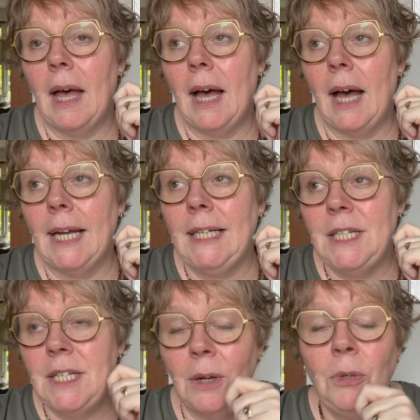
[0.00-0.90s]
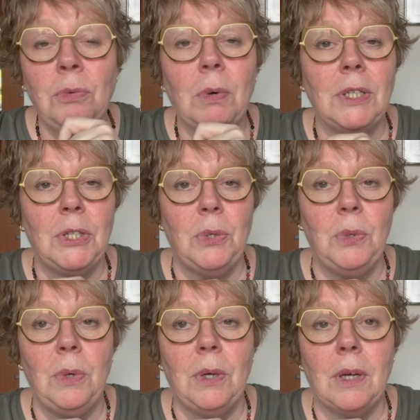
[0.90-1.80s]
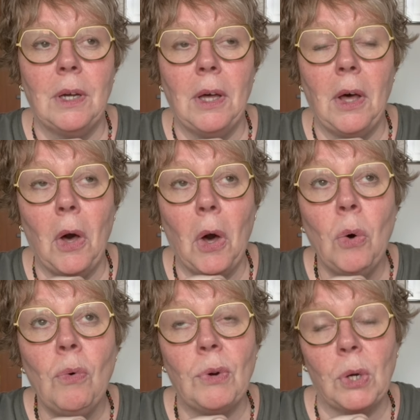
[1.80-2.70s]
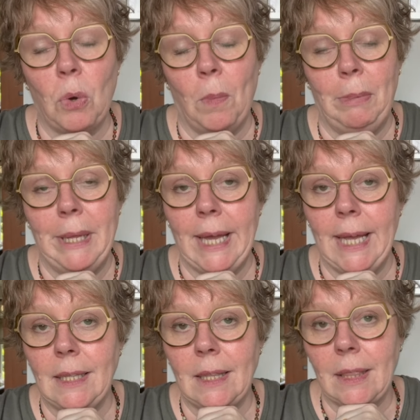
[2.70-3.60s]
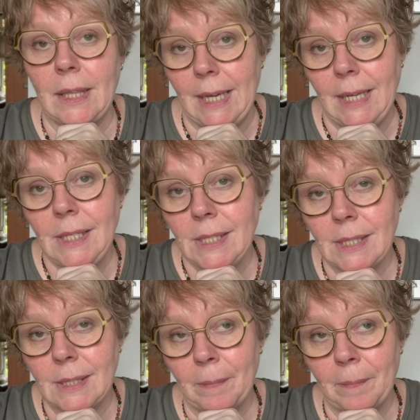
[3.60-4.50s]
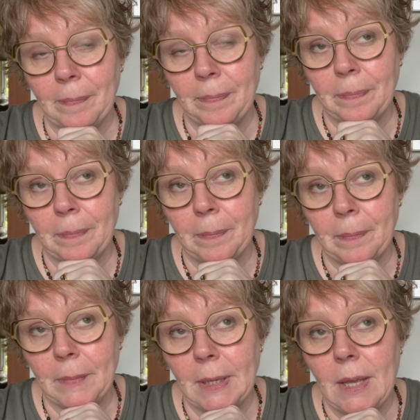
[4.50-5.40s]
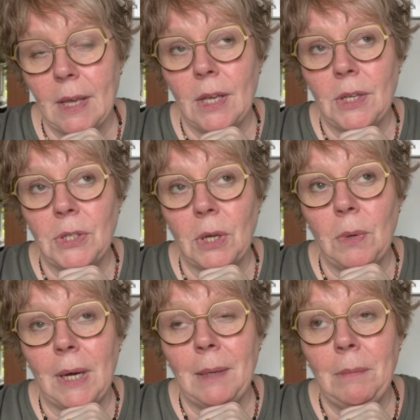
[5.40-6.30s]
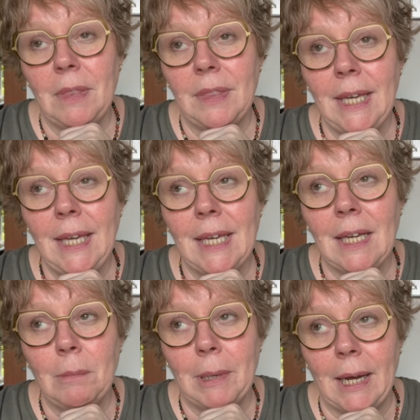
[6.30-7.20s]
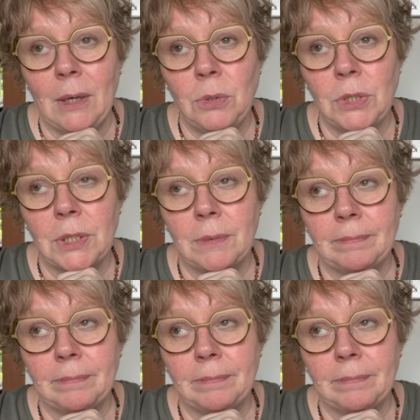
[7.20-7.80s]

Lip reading: I don't want to overcomplicate things. So I'm thinking about,